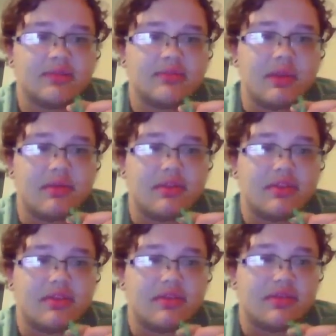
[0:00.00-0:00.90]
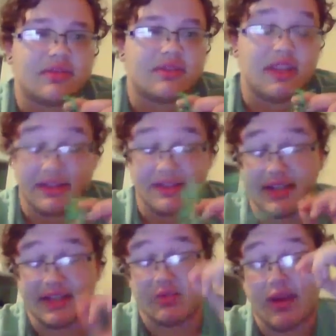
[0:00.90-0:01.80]
Maybe. Yes, it
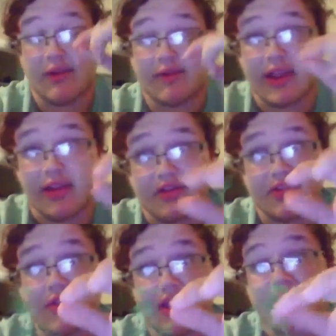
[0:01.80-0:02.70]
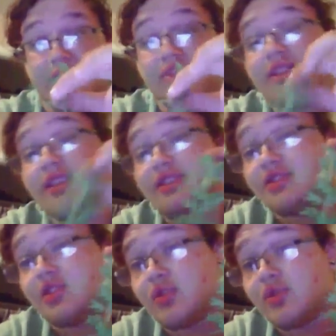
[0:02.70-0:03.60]
is white flowers. Okay,
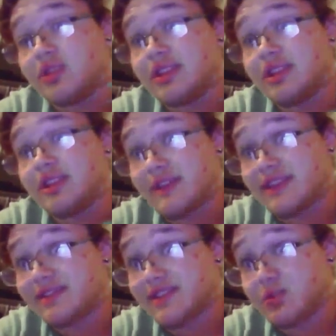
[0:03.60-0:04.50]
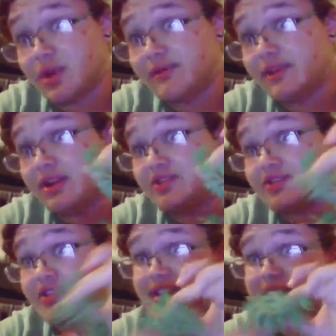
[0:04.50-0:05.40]
so the invasive has white flowers,
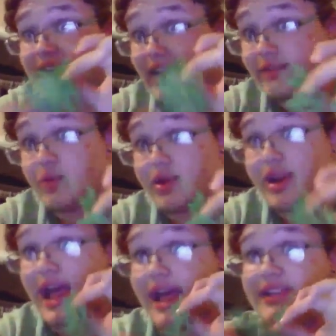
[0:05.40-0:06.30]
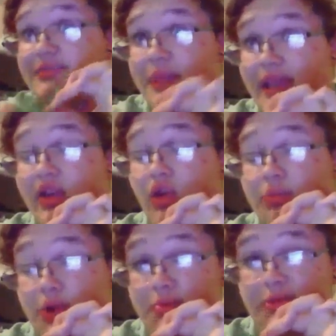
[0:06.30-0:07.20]
the native one has pink or
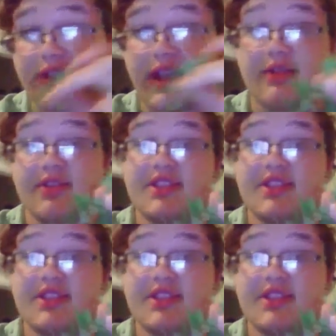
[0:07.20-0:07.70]
purple flowers.